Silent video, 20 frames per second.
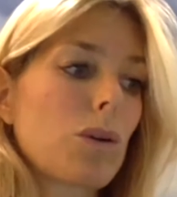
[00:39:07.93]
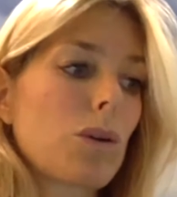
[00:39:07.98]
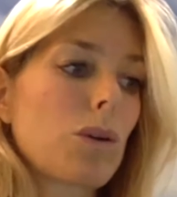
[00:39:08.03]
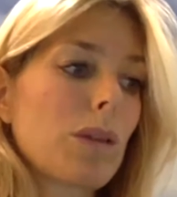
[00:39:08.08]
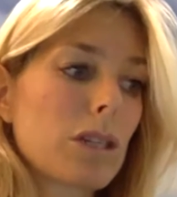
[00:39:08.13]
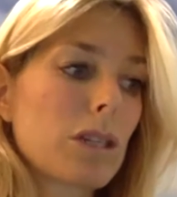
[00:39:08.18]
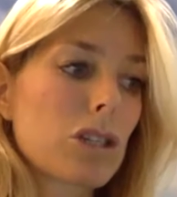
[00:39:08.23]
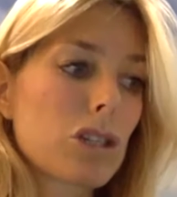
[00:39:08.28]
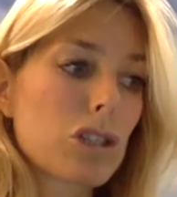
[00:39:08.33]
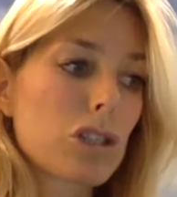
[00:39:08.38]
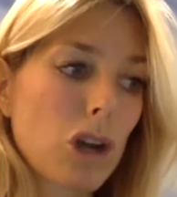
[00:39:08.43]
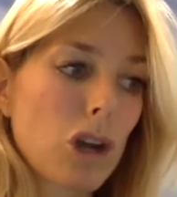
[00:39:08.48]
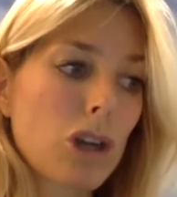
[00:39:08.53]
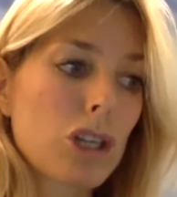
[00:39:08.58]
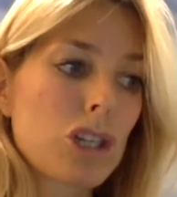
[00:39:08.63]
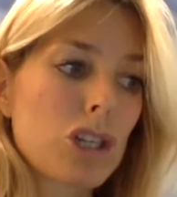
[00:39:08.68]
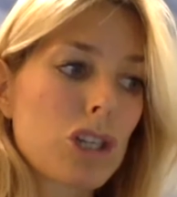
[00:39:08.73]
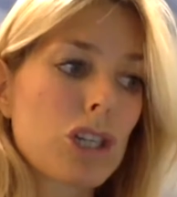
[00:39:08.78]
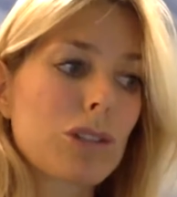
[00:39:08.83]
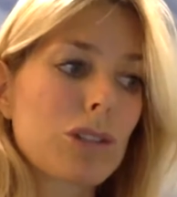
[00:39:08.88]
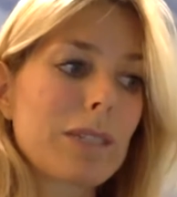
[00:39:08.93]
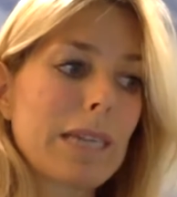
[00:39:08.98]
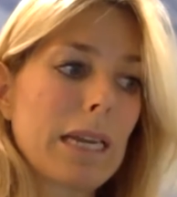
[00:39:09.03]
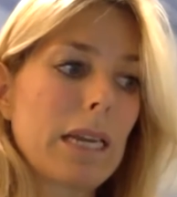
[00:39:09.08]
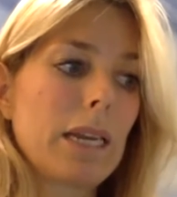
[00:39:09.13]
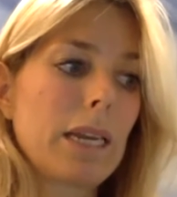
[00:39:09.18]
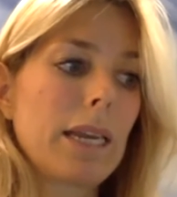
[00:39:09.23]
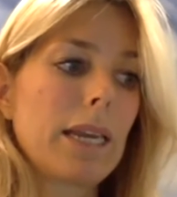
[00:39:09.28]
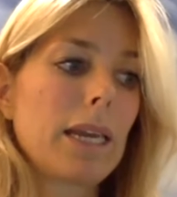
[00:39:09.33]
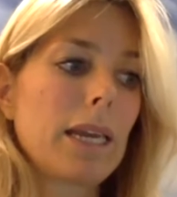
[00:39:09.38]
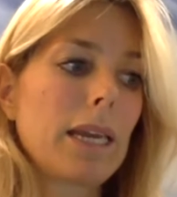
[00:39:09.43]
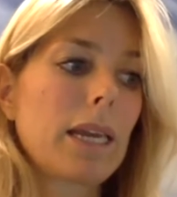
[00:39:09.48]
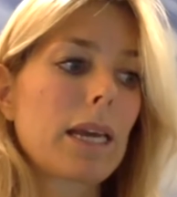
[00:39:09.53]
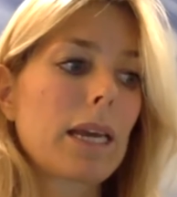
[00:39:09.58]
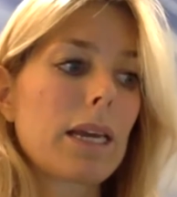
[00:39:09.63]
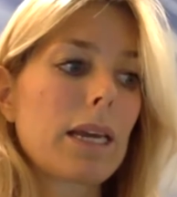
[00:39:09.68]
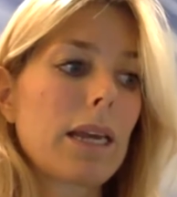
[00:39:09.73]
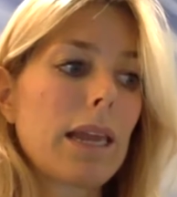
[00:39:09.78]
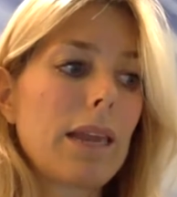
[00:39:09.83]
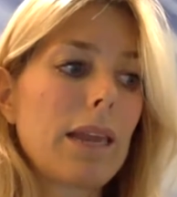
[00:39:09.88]
So the socket shield
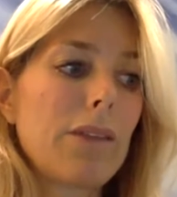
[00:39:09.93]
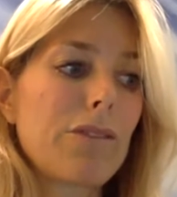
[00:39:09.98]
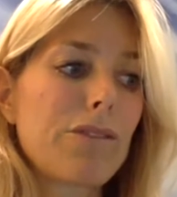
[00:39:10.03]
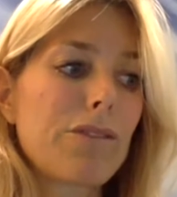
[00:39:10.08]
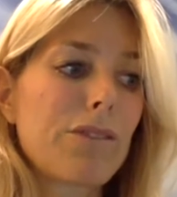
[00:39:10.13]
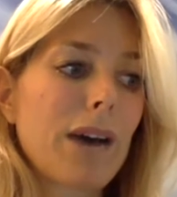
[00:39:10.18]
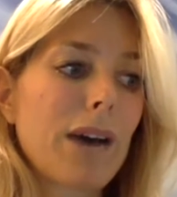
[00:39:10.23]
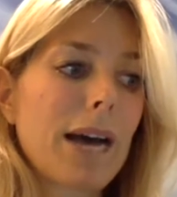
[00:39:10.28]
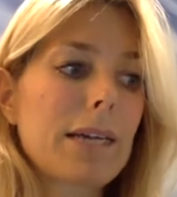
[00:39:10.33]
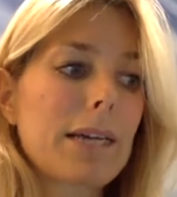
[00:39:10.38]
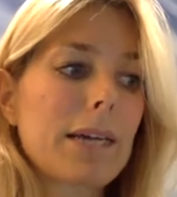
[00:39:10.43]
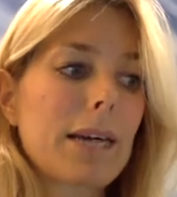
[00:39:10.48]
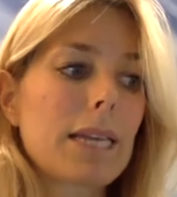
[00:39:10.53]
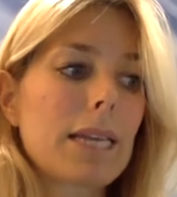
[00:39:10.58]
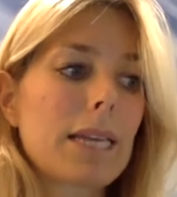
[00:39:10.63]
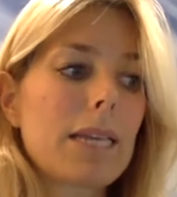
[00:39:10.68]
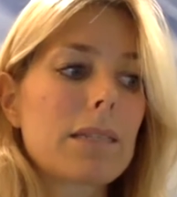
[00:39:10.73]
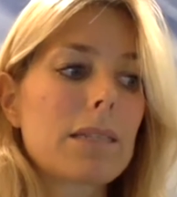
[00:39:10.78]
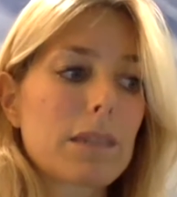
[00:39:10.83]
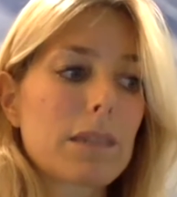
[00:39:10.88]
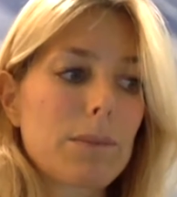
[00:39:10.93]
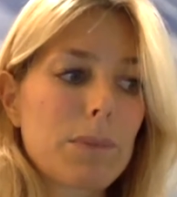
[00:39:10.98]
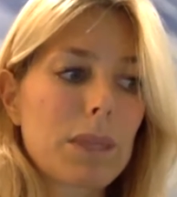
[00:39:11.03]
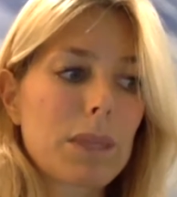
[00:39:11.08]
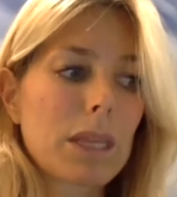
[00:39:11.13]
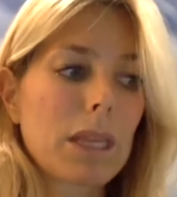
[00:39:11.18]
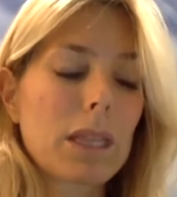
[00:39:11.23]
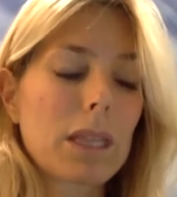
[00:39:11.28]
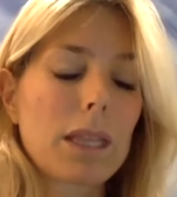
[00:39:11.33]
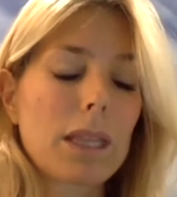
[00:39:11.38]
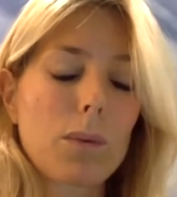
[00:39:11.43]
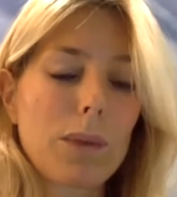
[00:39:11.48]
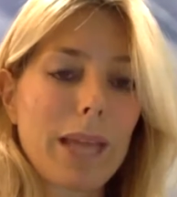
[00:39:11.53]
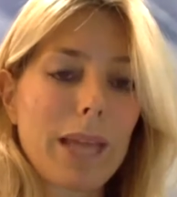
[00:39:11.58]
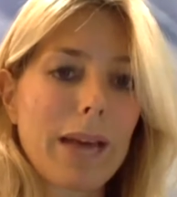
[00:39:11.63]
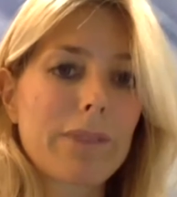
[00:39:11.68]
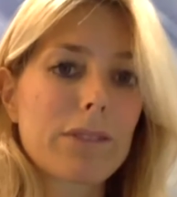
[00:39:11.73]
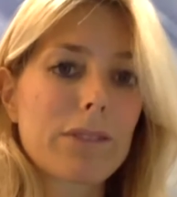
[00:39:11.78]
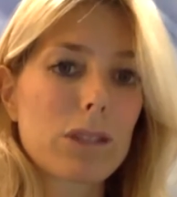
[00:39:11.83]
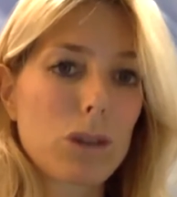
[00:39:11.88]
technique, in fact, is something
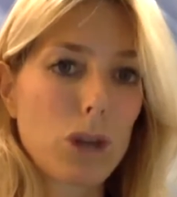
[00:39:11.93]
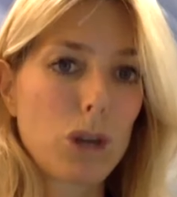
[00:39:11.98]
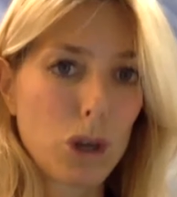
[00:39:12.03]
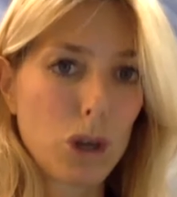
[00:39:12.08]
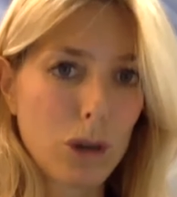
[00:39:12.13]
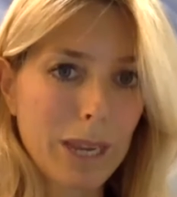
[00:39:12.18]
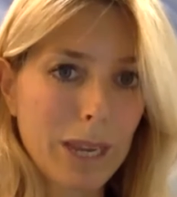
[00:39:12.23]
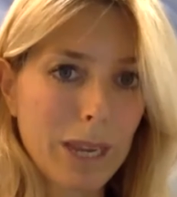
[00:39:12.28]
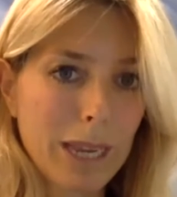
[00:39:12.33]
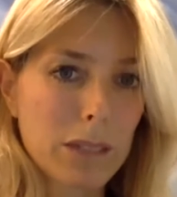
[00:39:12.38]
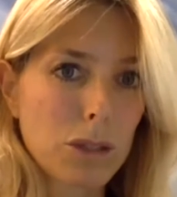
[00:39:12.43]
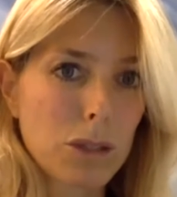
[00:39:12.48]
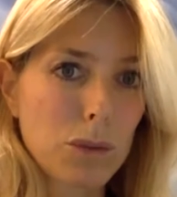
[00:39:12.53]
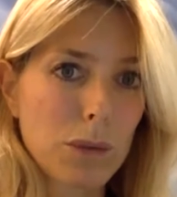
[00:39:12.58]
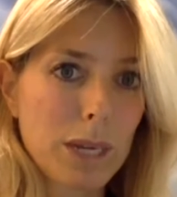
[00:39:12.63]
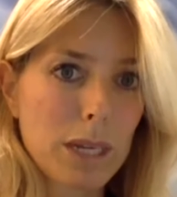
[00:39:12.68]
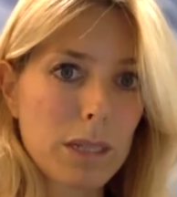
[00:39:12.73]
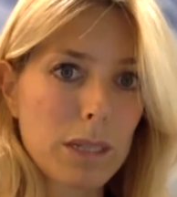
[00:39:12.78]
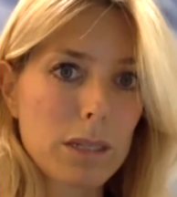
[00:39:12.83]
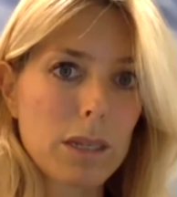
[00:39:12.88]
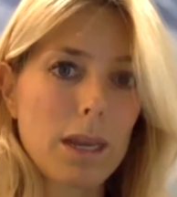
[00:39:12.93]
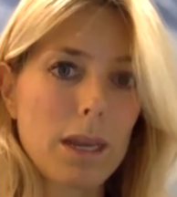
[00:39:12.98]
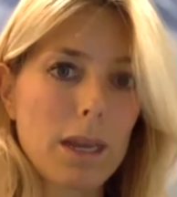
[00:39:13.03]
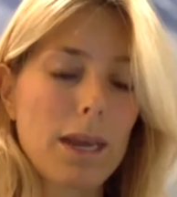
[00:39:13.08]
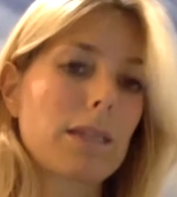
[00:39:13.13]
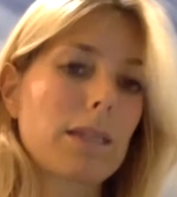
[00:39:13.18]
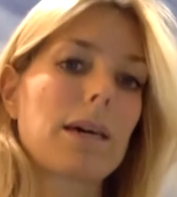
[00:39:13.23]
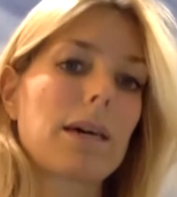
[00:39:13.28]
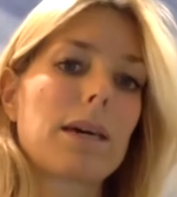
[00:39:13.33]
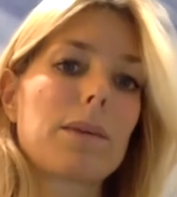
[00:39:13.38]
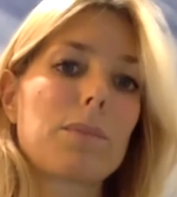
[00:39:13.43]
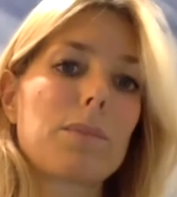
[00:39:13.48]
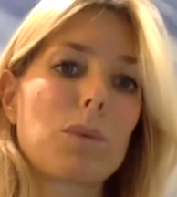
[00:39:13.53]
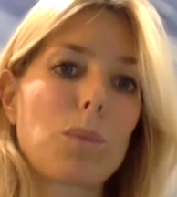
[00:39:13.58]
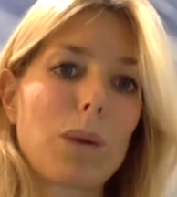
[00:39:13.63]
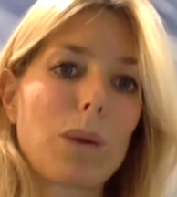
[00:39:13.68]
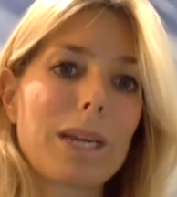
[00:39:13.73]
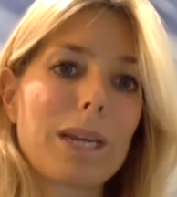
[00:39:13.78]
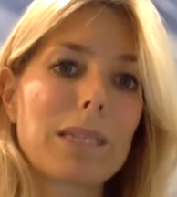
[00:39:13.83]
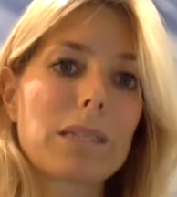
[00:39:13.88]
that we have to look into it, and
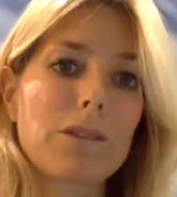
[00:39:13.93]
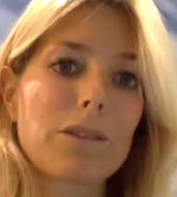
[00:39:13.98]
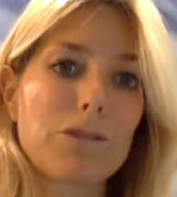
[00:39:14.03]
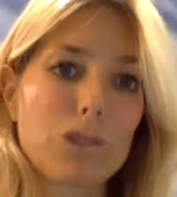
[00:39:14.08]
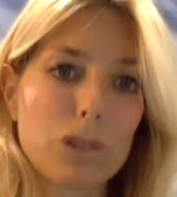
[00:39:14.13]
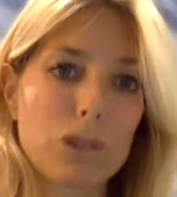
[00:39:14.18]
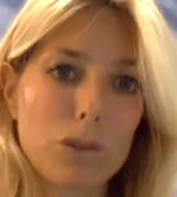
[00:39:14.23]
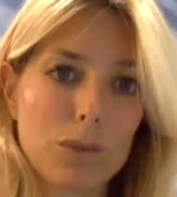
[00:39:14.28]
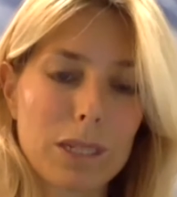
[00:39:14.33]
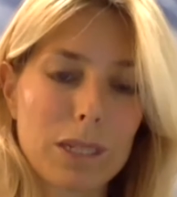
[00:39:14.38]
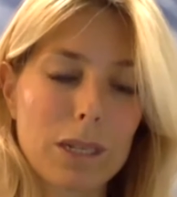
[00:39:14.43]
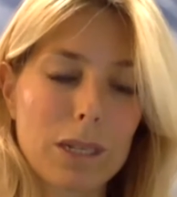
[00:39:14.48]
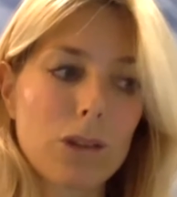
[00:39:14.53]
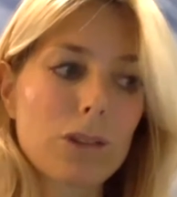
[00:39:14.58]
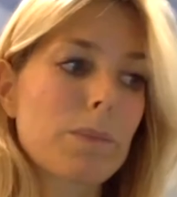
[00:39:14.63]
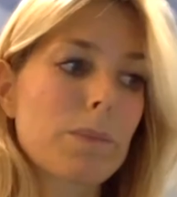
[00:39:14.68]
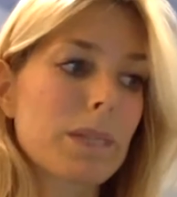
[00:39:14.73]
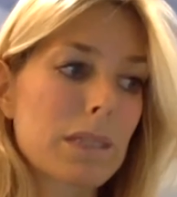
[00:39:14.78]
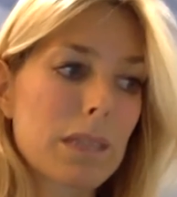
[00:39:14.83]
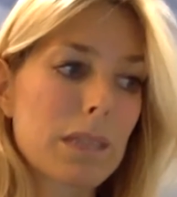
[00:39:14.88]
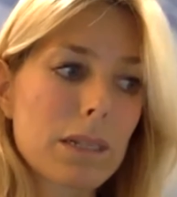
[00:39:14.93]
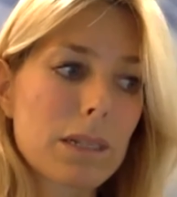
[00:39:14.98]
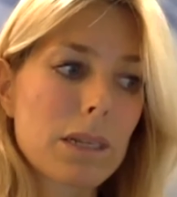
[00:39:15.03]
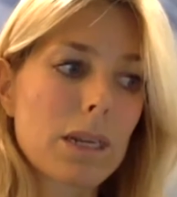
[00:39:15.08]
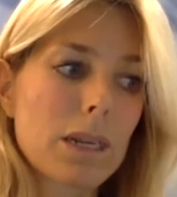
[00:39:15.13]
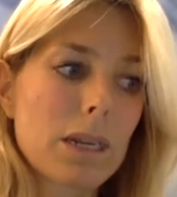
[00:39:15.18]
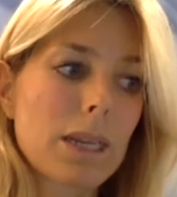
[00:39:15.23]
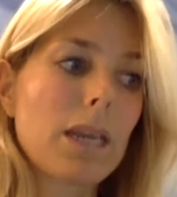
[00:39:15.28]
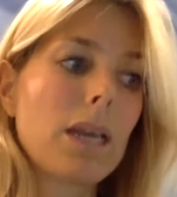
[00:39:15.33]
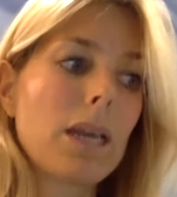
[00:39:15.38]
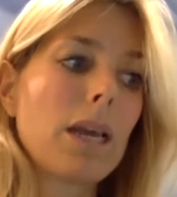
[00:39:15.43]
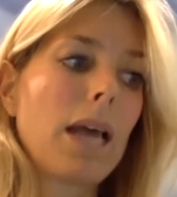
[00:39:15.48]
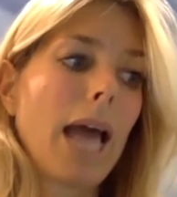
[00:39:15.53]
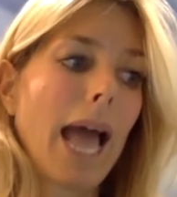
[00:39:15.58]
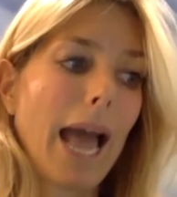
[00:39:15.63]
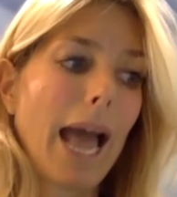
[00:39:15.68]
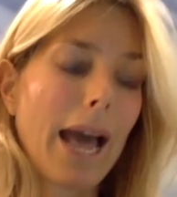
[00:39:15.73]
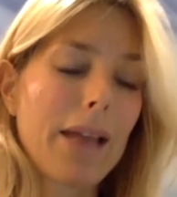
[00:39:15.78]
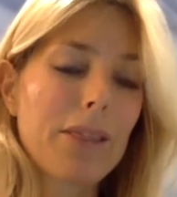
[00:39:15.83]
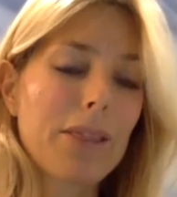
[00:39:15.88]
I am waiting for the results, but
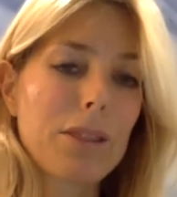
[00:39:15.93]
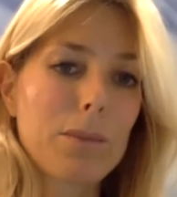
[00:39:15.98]
certainly